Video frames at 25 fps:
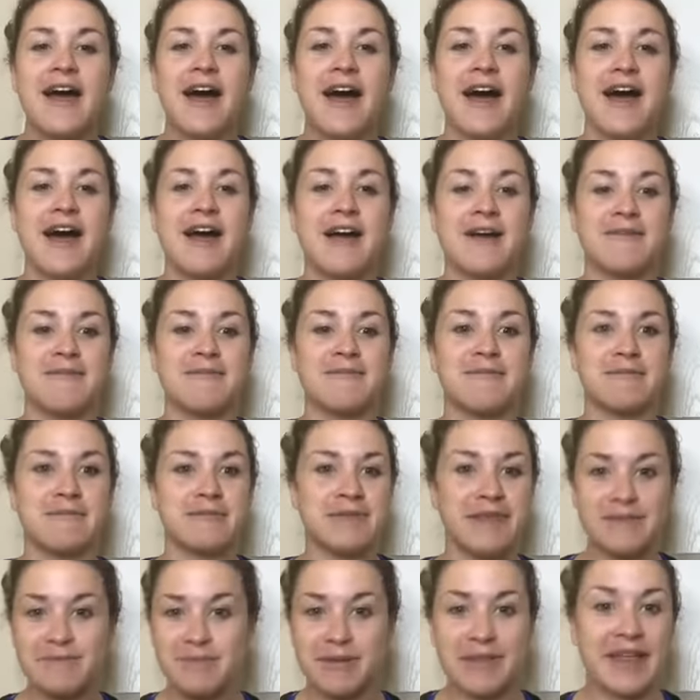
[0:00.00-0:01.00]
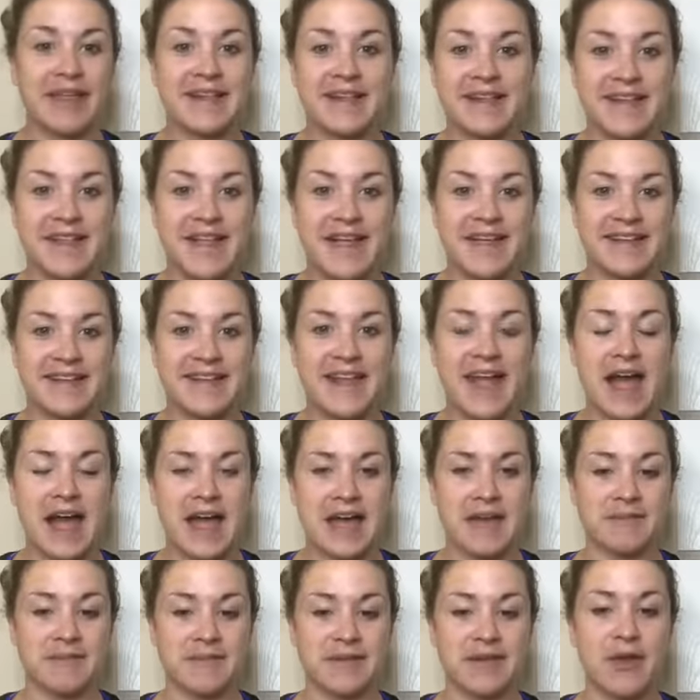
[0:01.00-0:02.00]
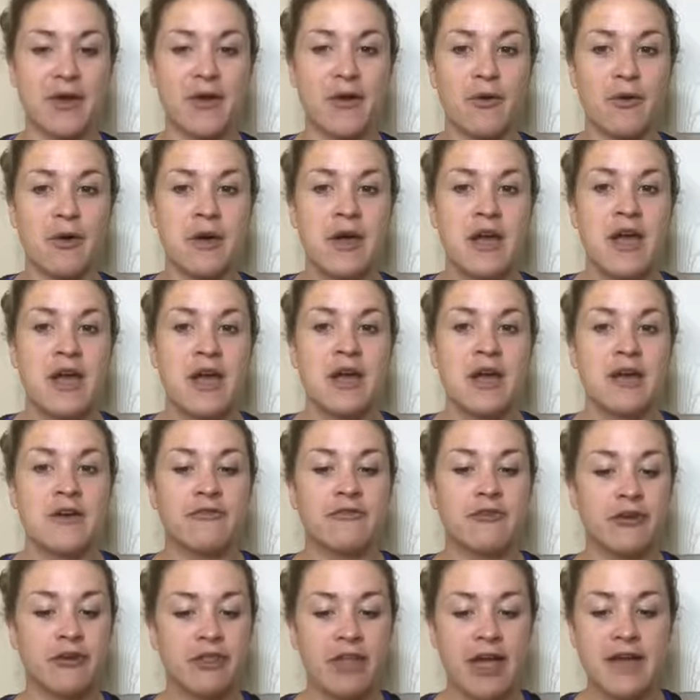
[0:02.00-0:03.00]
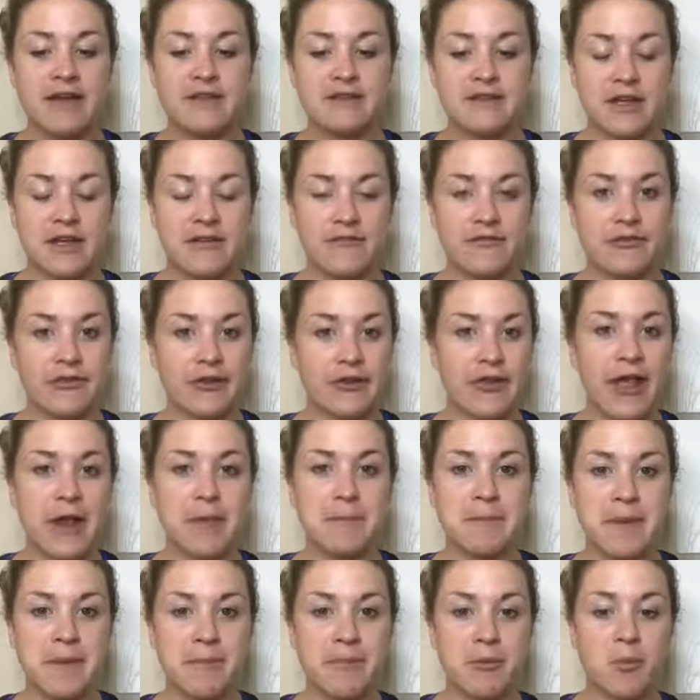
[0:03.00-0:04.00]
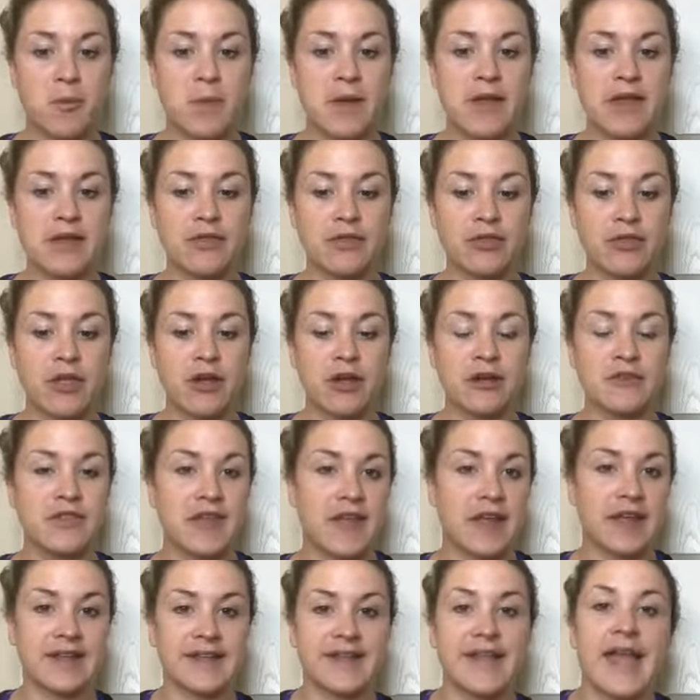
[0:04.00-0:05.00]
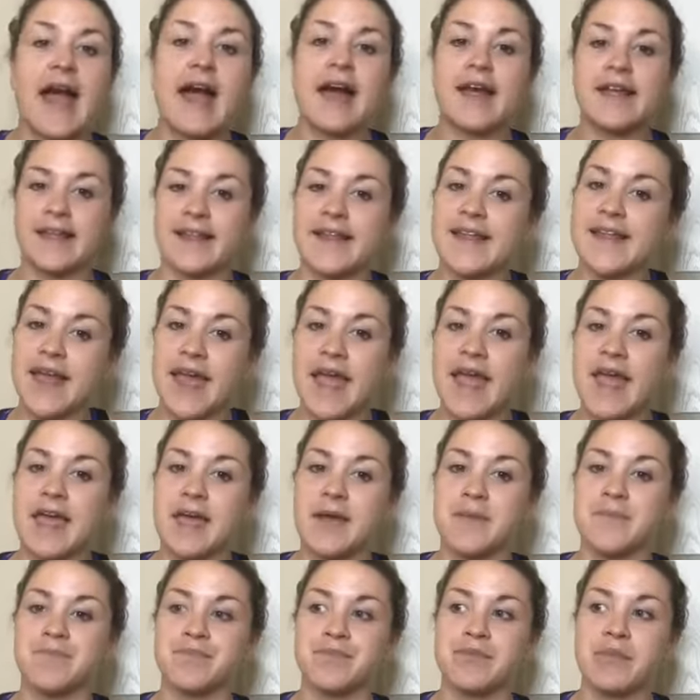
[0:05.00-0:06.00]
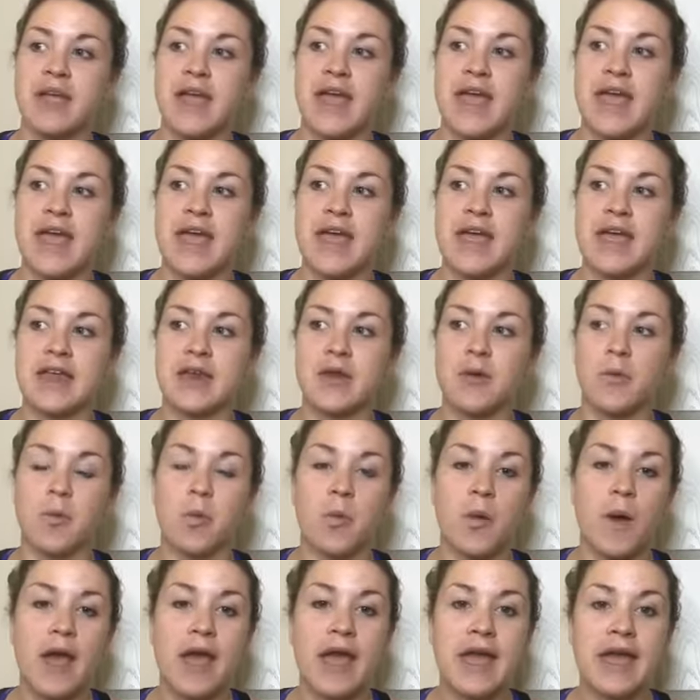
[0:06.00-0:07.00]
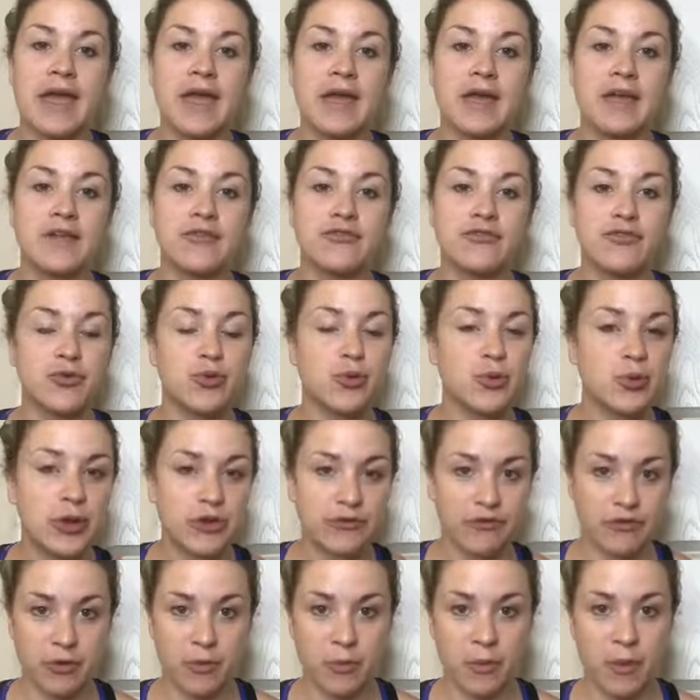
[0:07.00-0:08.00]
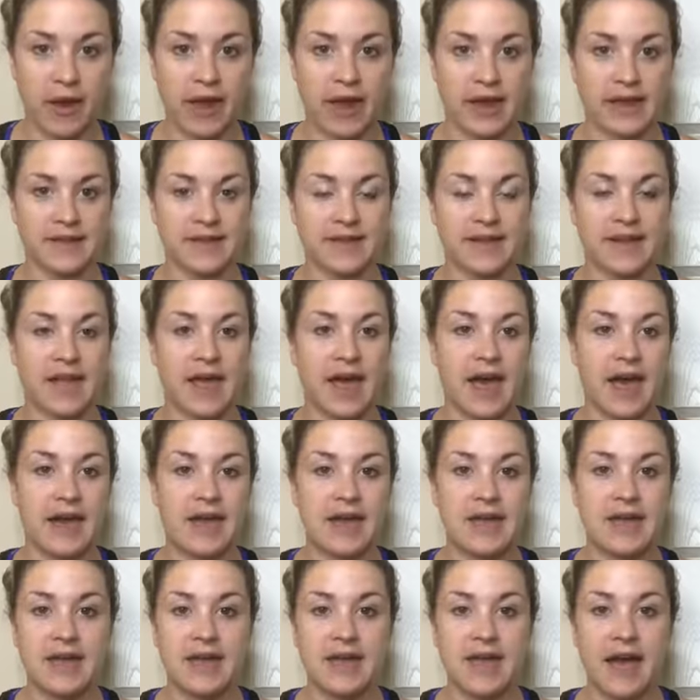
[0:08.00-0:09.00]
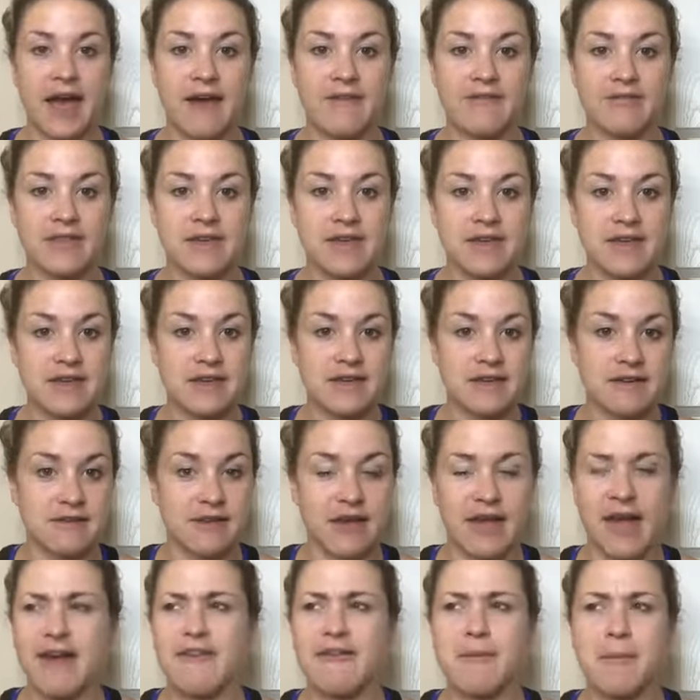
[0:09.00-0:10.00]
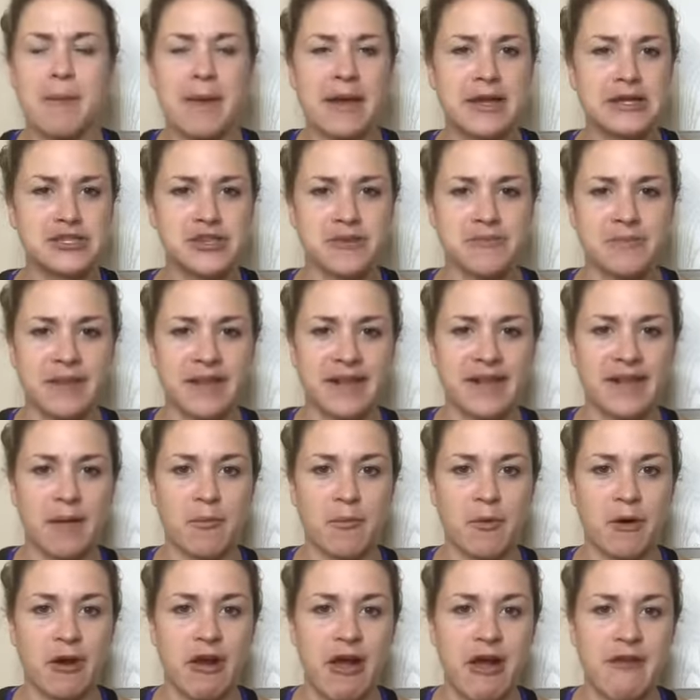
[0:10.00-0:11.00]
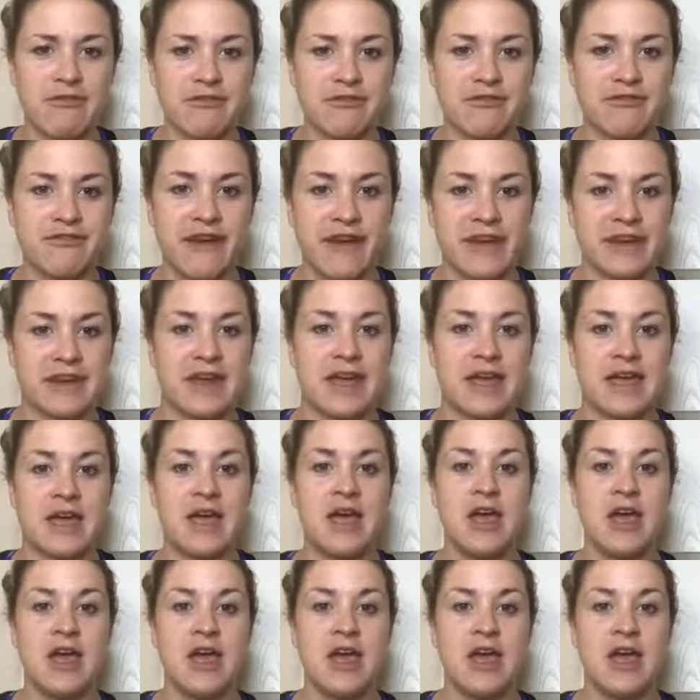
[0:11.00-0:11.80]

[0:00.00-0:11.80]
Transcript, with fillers: Um, but, but that's the last time. So, for a lot of, for a lot of people we can look the exact same and weigh two different weights i have the i have a picture of me somewhere i'll have to find it